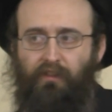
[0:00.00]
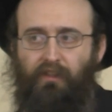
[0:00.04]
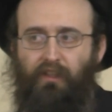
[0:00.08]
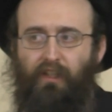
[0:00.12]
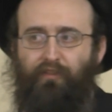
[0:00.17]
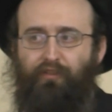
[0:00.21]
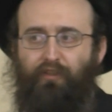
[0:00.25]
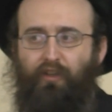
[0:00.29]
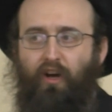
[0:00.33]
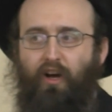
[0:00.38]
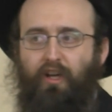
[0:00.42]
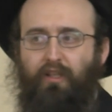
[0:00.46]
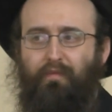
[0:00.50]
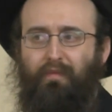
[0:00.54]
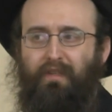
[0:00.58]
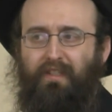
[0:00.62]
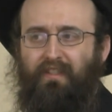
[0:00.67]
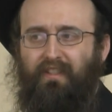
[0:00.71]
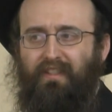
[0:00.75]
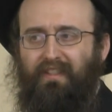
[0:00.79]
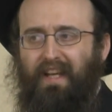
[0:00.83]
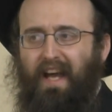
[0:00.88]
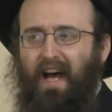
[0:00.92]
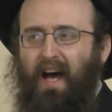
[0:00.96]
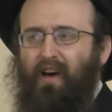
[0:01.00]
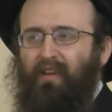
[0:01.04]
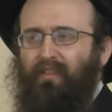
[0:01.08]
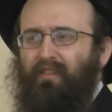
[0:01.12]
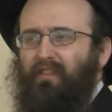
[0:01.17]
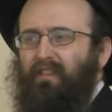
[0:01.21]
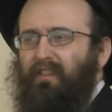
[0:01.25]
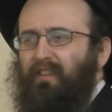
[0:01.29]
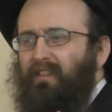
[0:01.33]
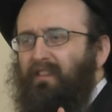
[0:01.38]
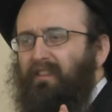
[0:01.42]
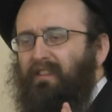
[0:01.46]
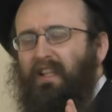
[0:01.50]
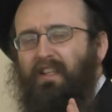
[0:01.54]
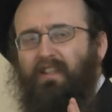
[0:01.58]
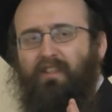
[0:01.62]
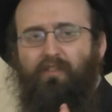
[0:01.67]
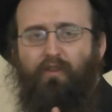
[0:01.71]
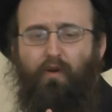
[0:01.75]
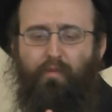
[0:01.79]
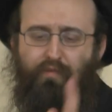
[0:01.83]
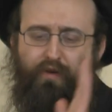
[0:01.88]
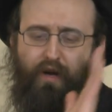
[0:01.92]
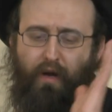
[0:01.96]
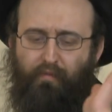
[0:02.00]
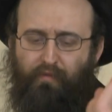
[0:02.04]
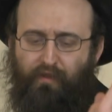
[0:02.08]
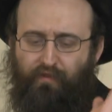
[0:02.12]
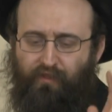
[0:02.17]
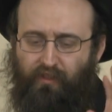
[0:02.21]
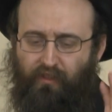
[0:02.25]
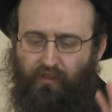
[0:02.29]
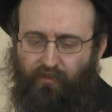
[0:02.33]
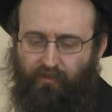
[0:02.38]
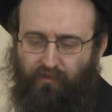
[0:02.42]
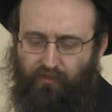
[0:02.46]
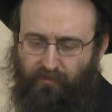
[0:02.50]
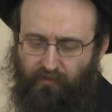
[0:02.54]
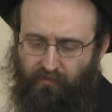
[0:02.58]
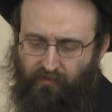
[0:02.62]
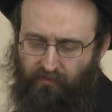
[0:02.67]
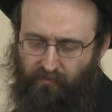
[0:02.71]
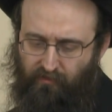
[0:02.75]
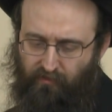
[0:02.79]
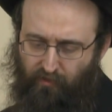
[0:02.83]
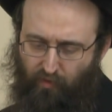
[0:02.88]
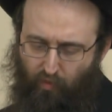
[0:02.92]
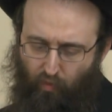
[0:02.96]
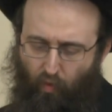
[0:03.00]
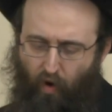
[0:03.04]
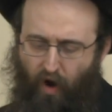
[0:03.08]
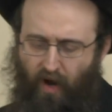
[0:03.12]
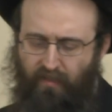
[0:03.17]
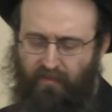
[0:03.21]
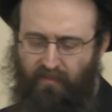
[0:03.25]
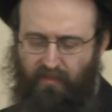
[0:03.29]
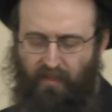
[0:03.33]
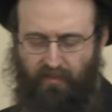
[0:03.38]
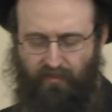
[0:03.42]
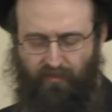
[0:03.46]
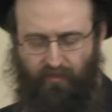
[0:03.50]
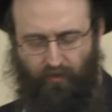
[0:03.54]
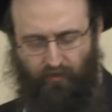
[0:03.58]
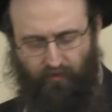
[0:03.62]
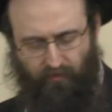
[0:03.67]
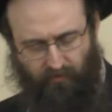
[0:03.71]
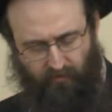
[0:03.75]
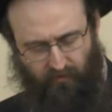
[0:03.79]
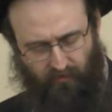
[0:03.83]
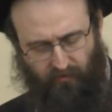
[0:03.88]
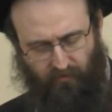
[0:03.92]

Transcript: If her husband is in town, then there's no problem of yichud. Why is that so?